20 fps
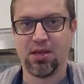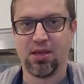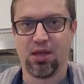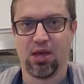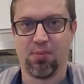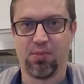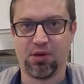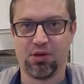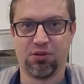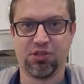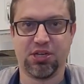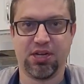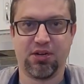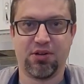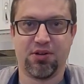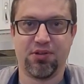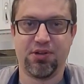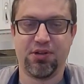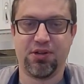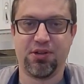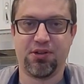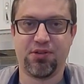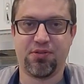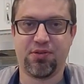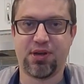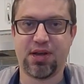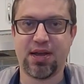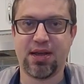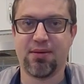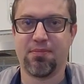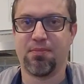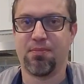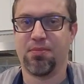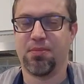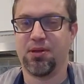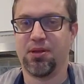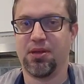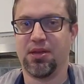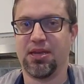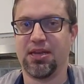I'm gonna go check on the other rack,
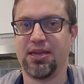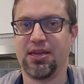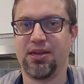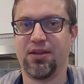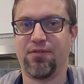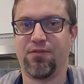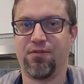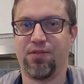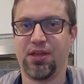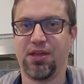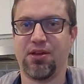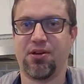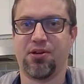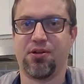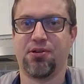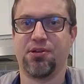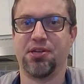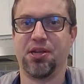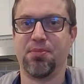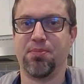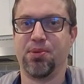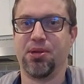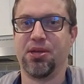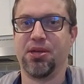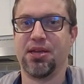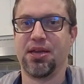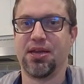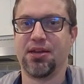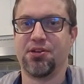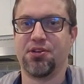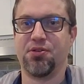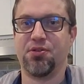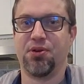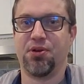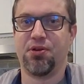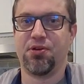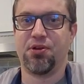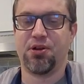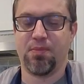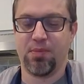and if they are temping at
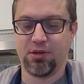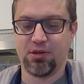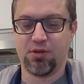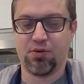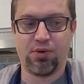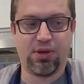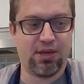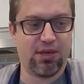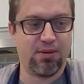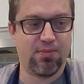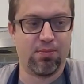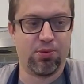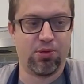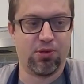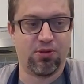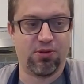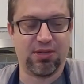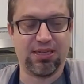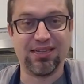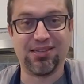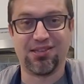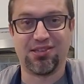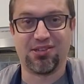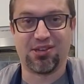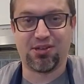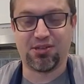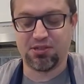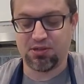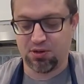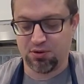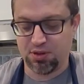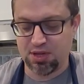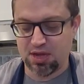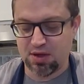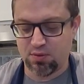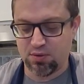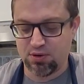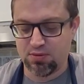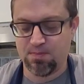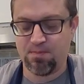200, I'm gonna go ahead and put its sauce on
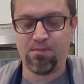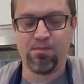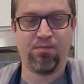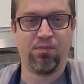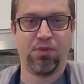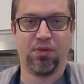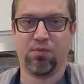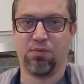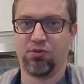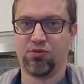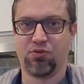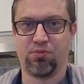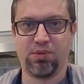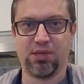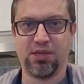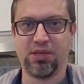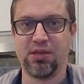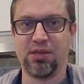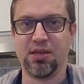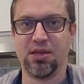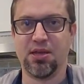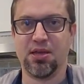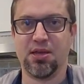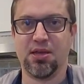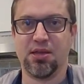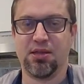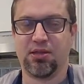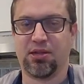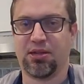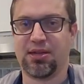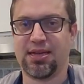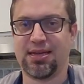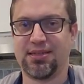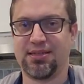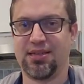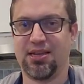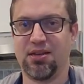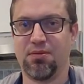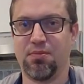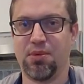that one, which will be the last
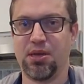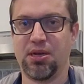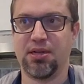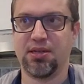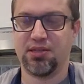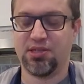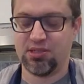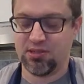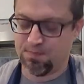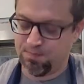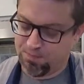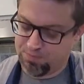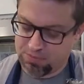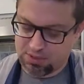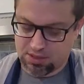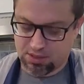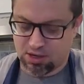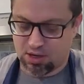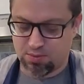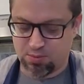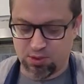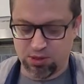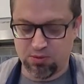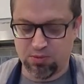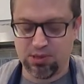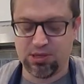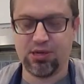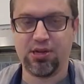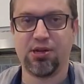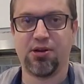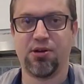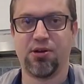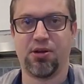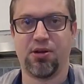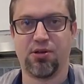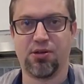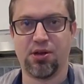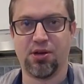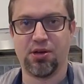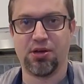10 minutes. I'll bring them in here and
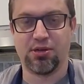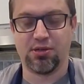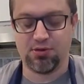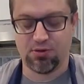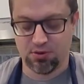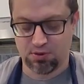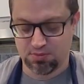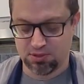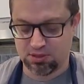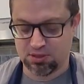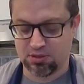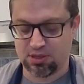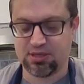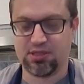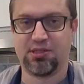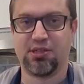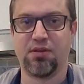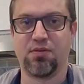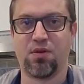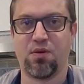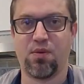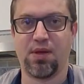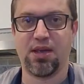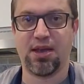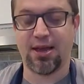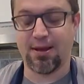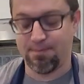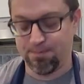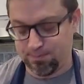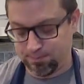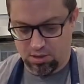I'll cut into them. So let's see what we got.